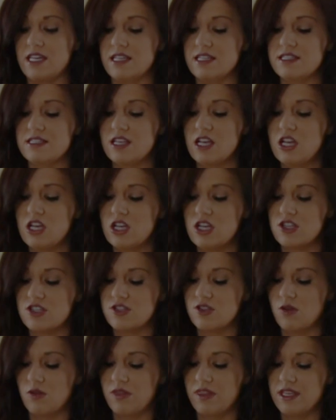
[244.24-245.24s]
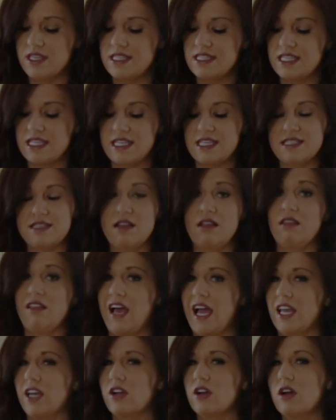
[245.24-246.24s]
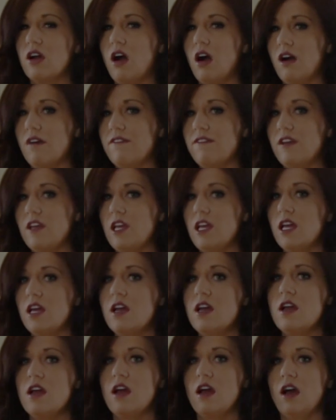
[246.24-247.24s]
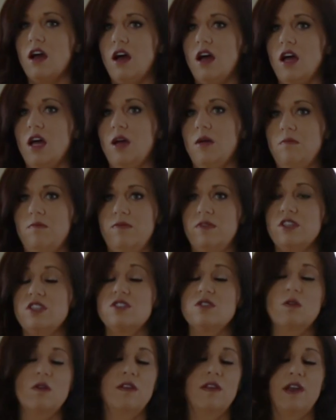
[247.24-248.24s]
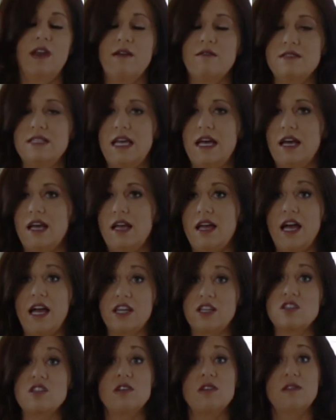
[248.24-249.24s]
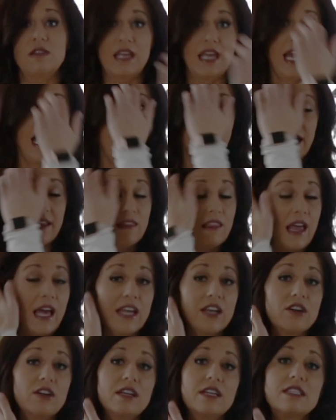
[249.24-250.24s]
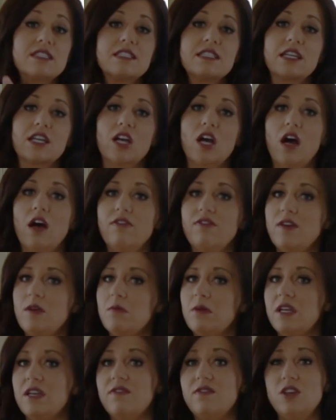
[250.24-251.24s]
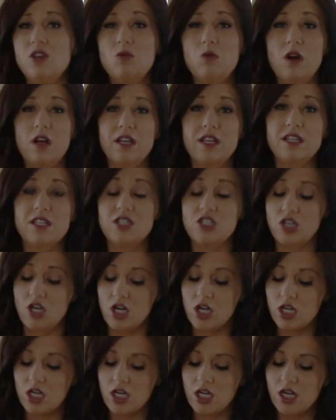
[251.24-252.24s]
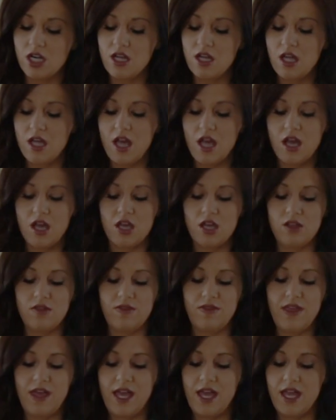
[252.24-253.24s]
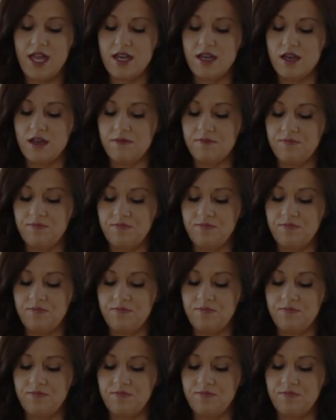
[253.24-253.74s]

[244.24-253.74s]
is. So this is a lighter coffee. The store that I was at actually only had lighter instant coffee, but if you wanted a darker, then